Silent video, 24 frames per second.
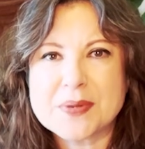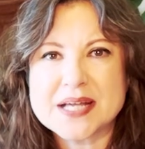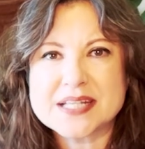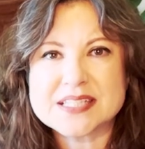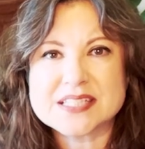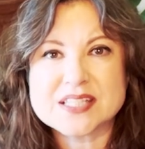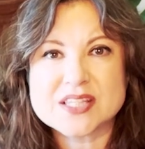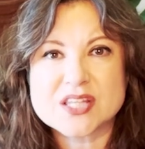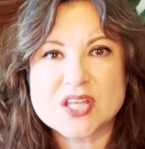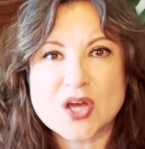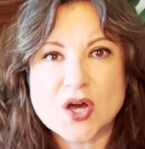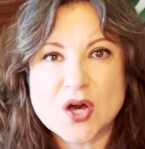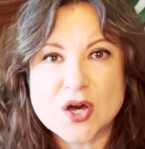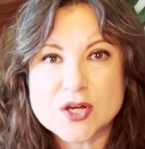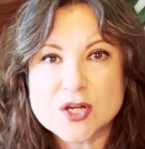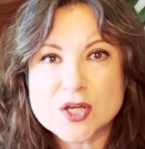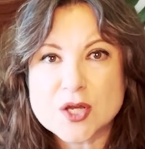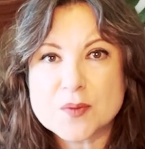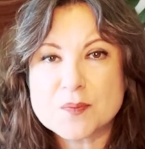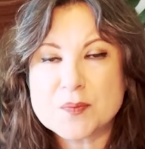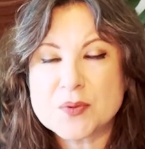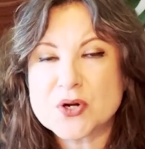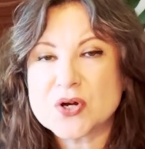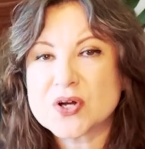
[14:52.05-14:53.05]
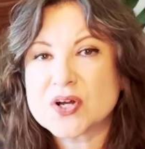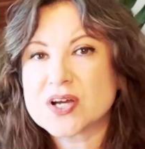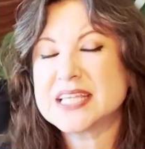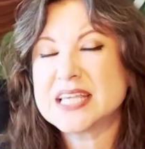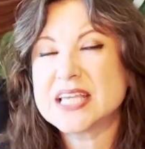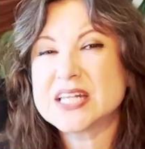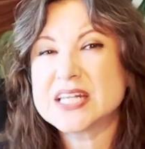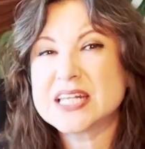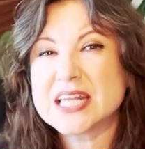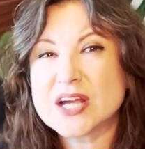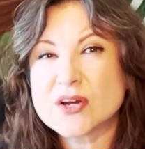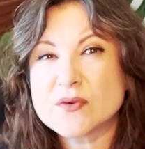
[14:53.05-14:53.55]
I did the audiobook
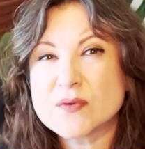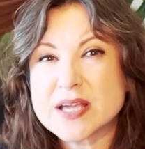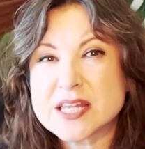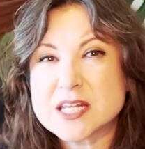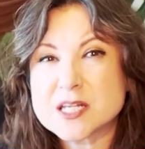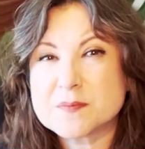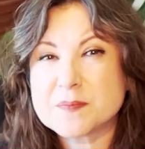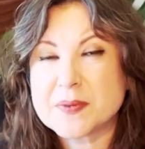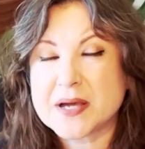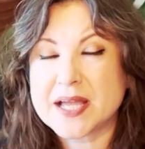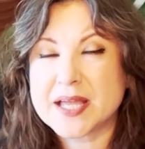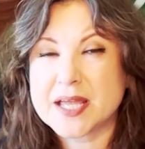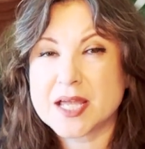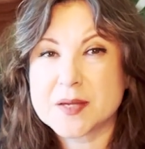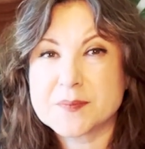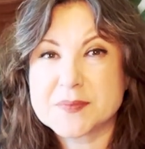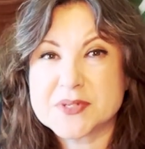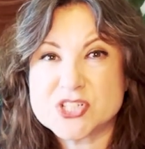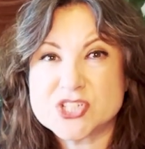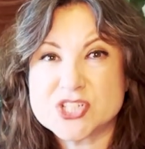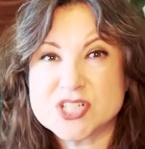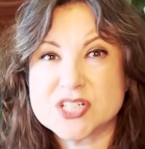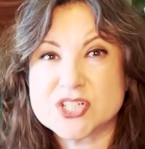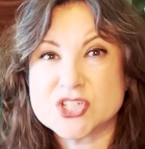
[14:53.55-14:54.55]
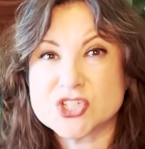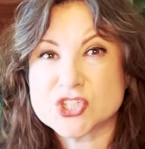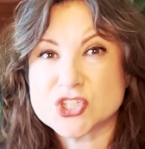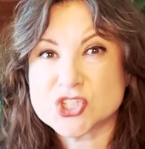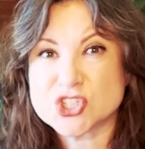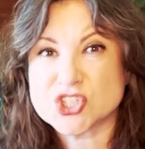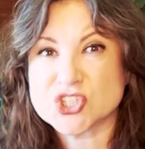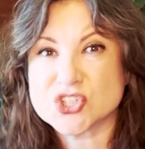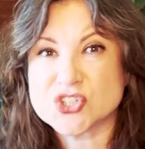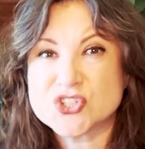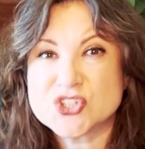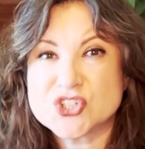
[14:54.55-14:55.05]
narrated by Imogen
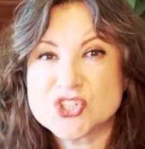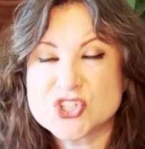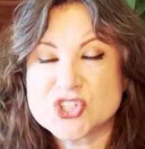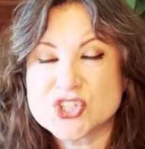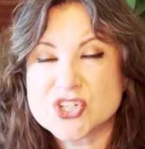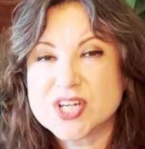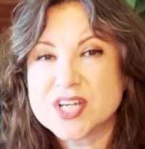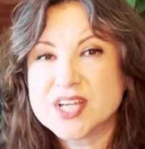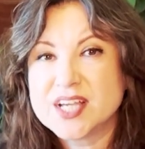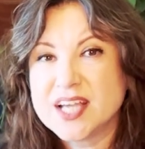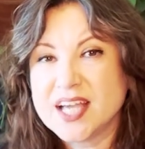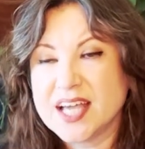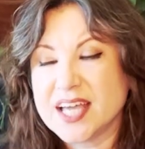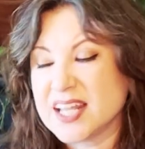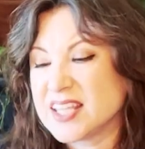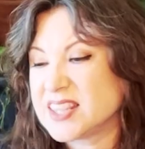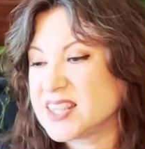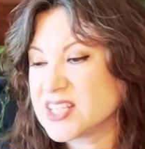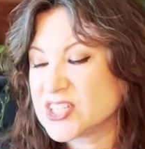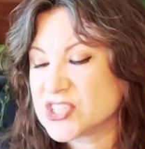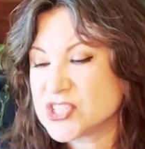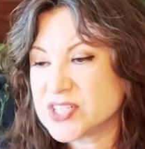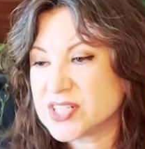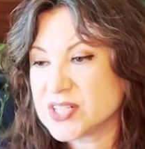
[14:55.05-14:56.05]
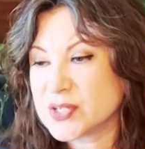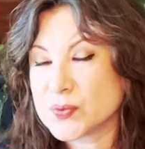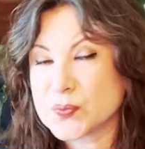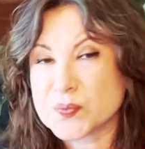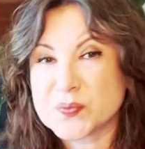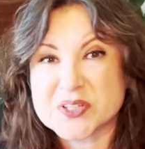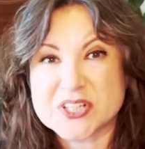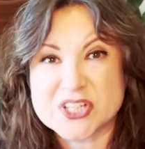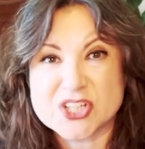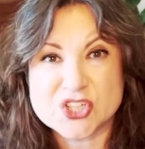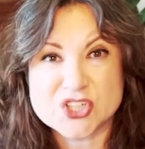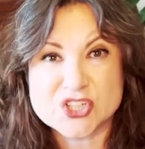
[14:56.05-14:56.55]
Church, and I think she did a
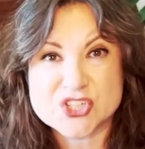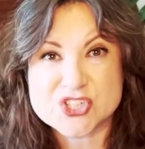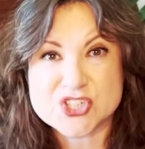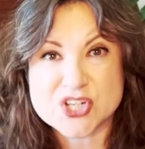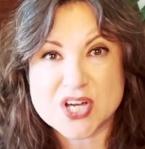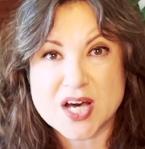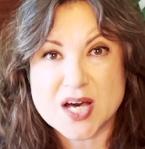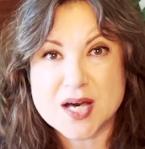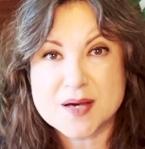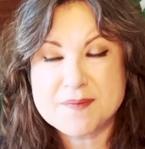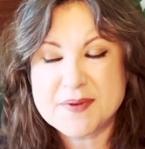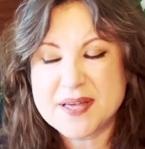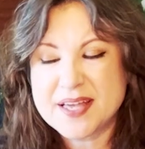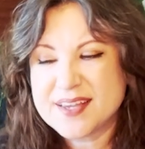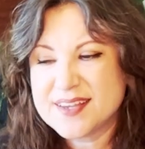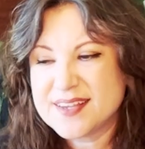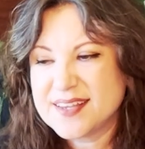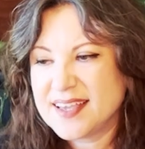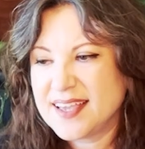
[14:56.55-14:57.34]
really good job.